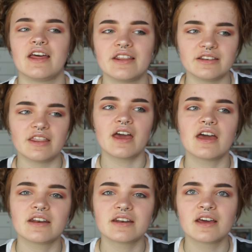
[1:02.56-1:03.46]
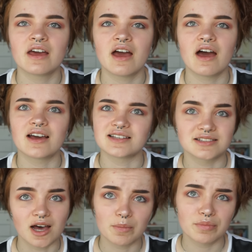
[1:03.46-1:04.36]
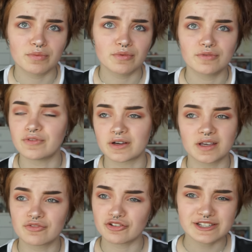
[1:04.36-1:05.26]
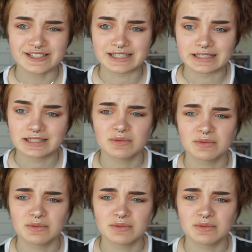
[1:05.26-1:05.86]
and then I stop fucking freezing.